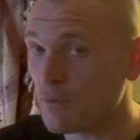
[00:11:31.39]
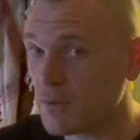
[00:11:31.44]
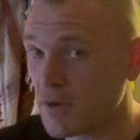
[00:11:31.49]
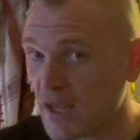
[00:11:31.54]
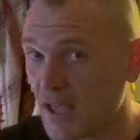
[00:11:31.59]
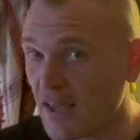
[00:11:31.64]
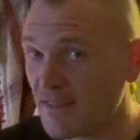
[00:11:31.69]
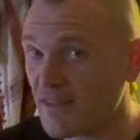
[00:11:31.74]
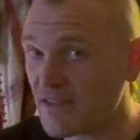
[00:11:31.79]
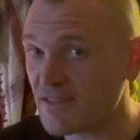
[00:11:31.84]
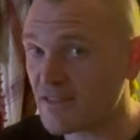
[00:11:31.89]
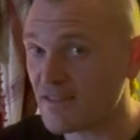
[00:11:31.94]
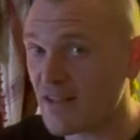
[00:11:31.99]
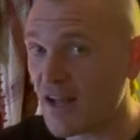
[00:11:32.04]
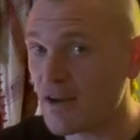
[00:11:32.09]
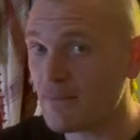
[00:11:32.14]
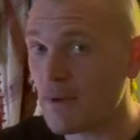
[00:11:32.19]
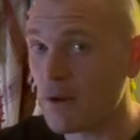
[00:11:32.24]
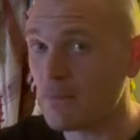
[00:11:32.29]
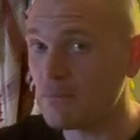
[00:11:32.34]
But again, this is
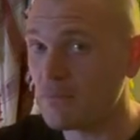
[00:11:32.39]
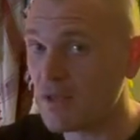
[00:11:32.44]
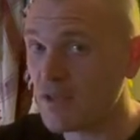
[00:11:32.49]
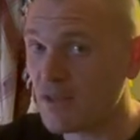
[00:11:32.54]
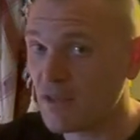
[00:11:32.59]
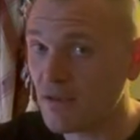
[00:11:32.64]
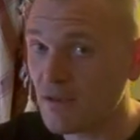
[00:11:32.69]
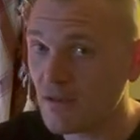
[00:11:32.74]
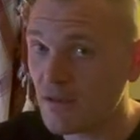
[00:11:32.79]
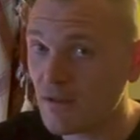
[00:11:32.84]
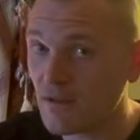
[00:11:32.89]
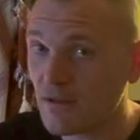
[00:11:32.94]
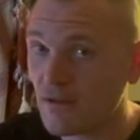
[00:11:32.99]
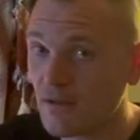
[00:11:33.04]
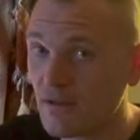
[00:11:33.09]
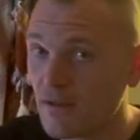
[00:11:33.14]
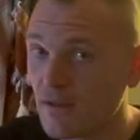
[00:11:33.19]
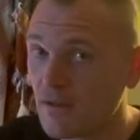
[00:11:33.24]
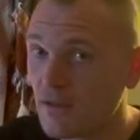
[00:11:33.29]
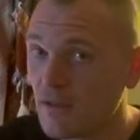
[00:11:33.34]
not about me.
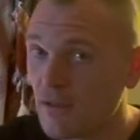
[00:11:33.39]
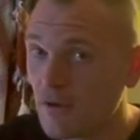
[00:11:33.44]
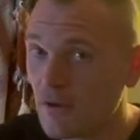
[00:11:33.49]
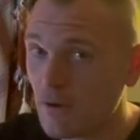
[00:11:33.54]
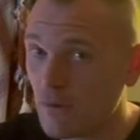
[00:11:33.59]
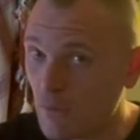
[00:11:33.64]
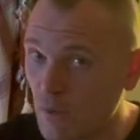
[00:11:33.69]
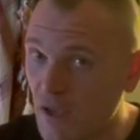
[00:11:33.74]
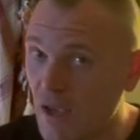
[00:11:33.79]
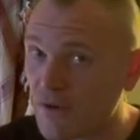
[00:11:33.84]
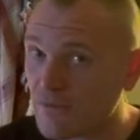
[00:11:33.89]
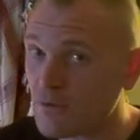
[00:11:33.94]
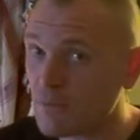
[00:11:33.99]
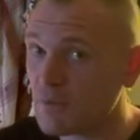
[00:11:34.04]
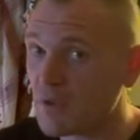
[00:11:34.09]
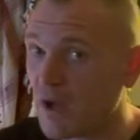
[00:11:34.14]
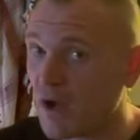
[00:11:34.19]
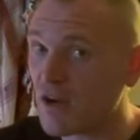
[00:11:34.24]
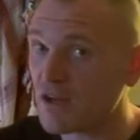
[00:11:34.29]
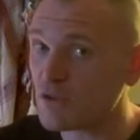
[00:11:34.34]
We have to
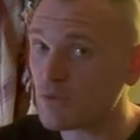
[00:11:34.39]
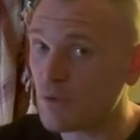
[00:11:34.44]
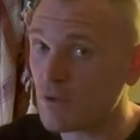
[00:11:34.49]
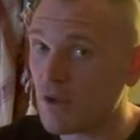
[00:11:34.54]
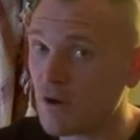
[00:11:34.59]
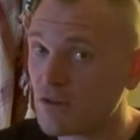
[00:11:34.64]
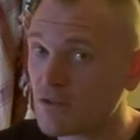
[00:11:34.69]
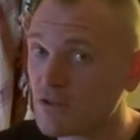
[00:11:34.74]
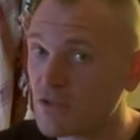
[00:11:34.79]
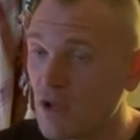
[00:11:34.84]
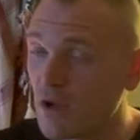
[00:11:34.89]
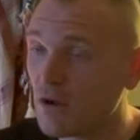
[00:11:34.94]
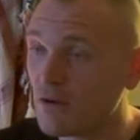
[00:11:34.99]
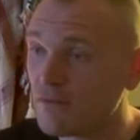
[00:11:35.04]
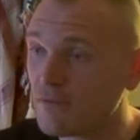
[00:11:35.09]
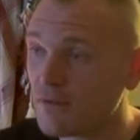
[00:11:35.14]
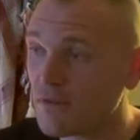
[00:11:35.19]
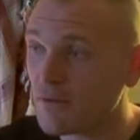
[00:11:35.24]
be honest with ourselves.